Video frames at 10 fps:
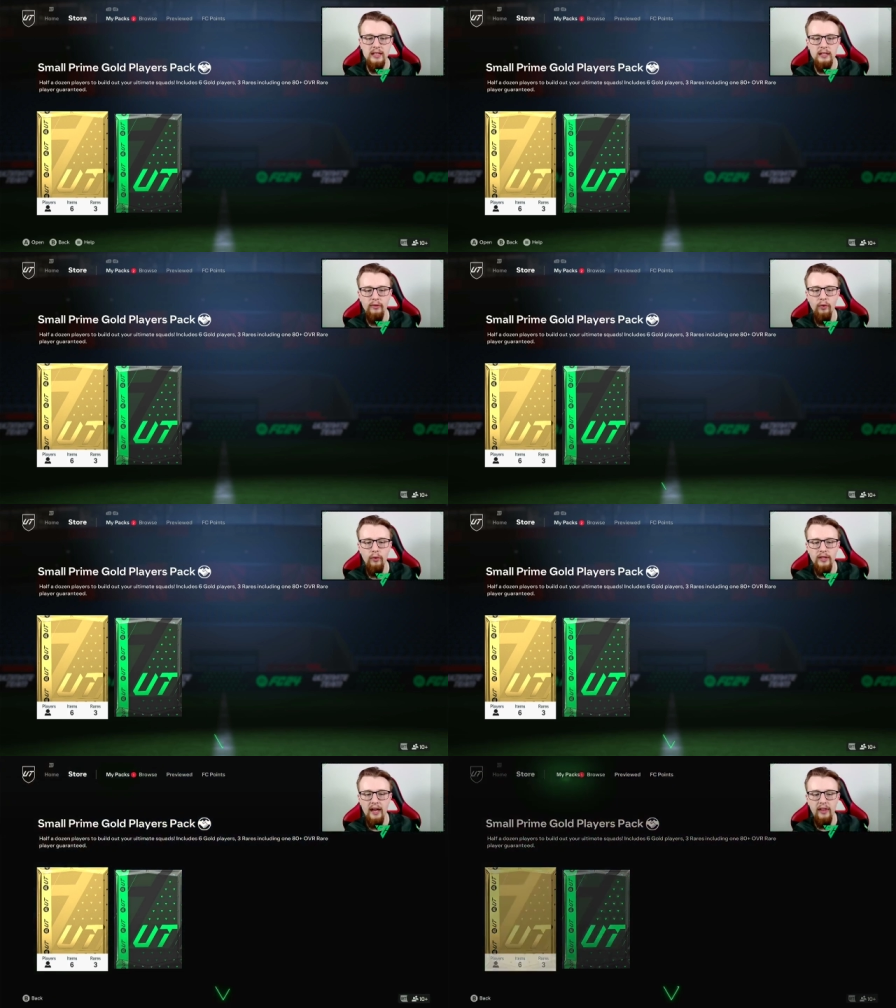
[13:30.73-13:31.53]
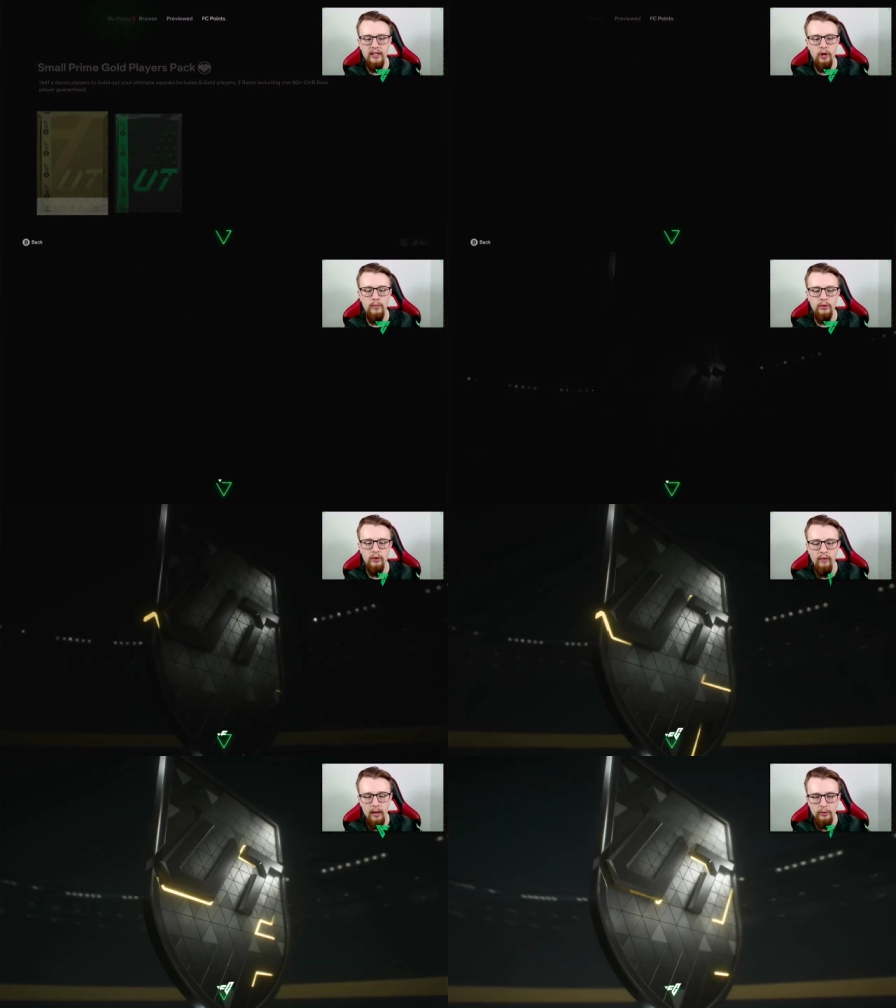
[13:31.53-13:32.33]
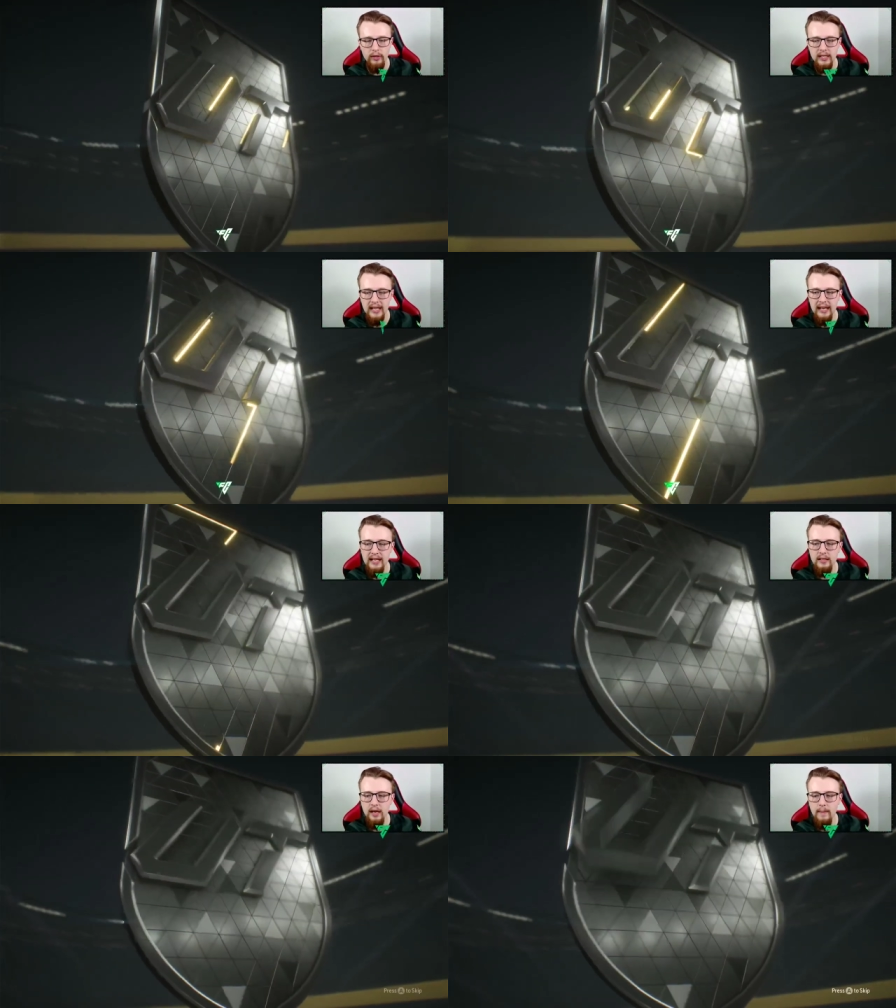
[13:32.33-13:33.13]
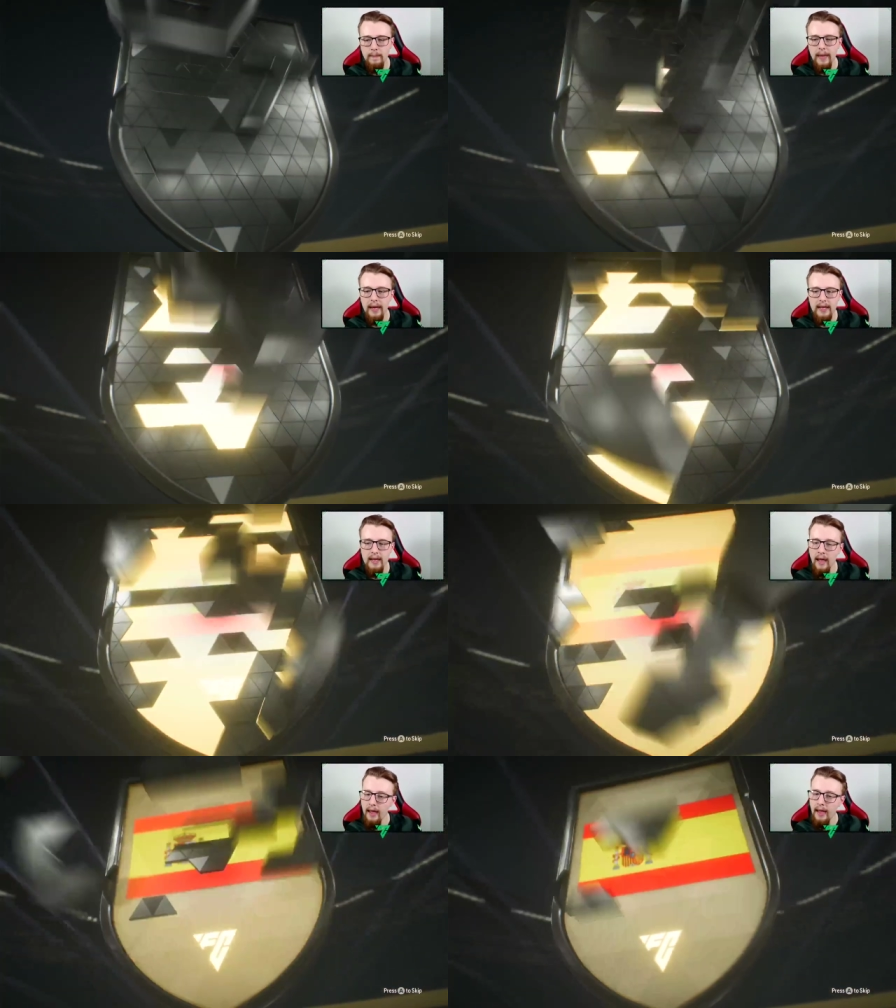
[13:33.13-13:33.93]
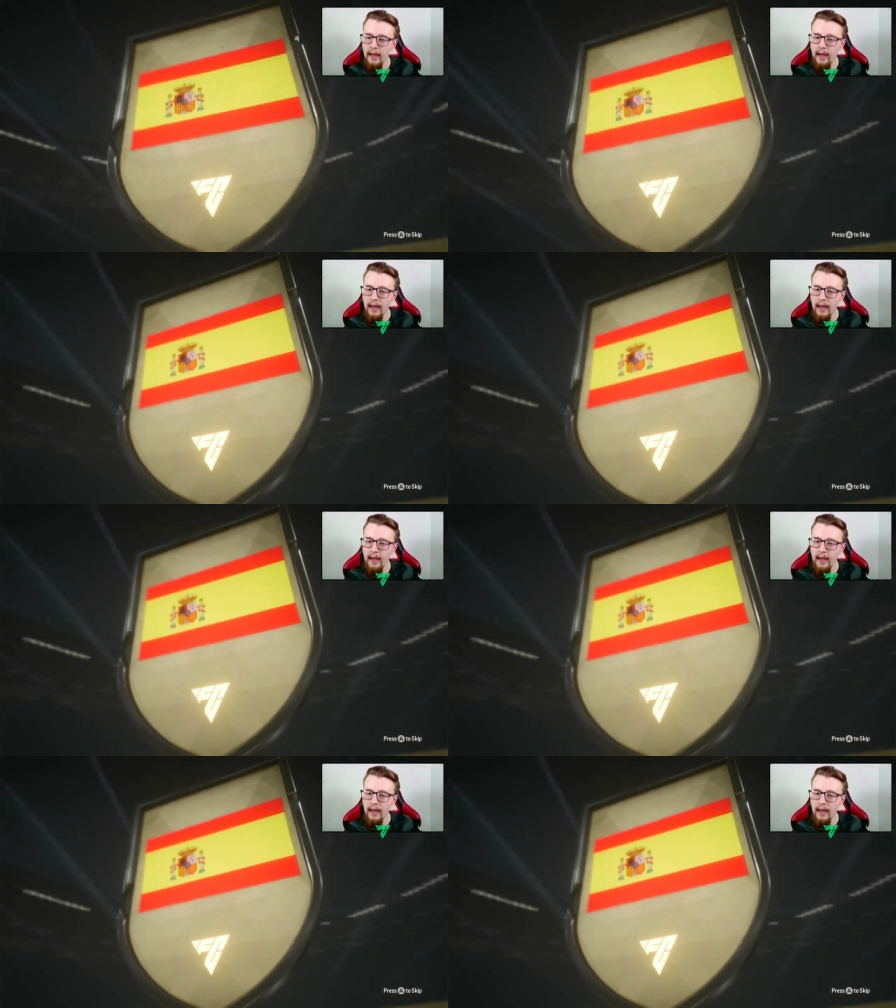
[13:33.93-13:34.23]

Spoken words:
for the Atletico Madrid, Real Madrid. It is going to be a